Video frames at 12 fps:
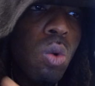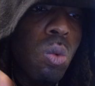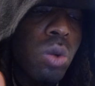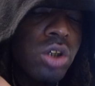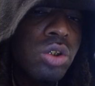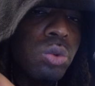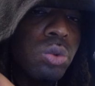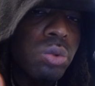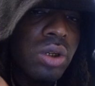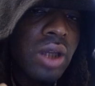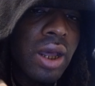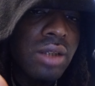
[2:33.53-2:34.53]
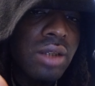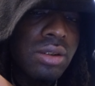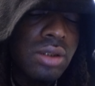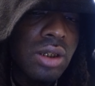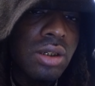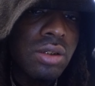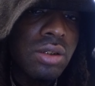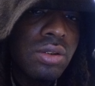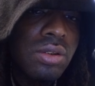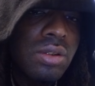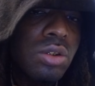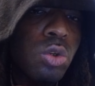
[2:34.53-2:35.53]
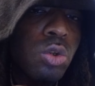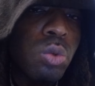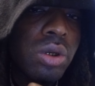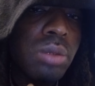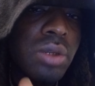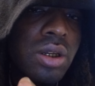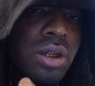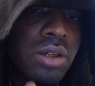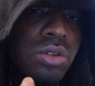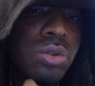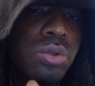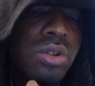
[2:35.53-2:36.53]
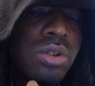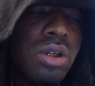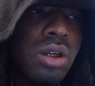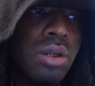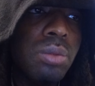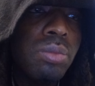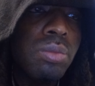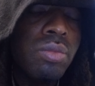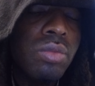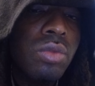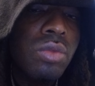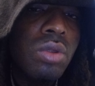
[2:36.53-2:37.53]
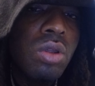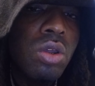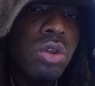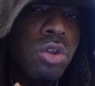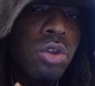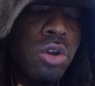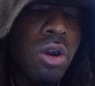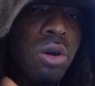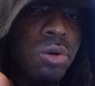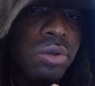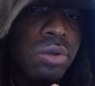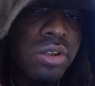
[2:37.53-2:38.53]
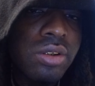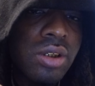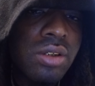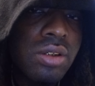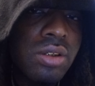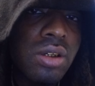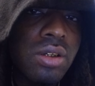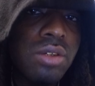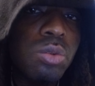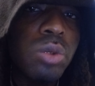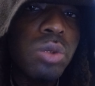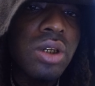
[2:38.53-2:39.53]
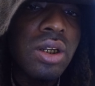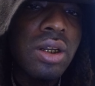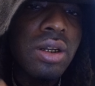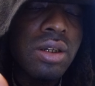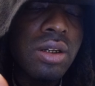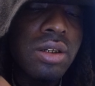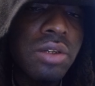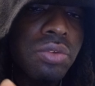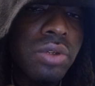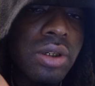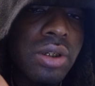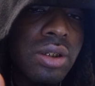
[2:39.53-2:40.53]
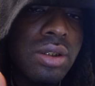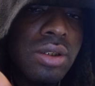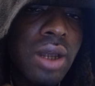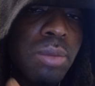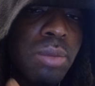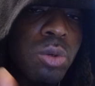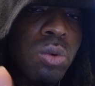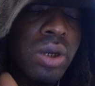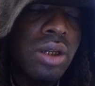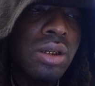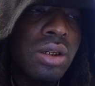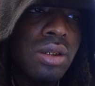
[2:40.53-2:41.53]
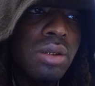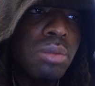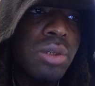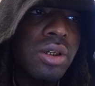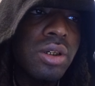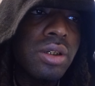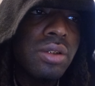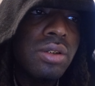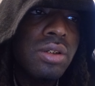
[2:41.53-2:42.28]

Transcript: Once you realize this, you will begin to see your own existence within a different type of way. But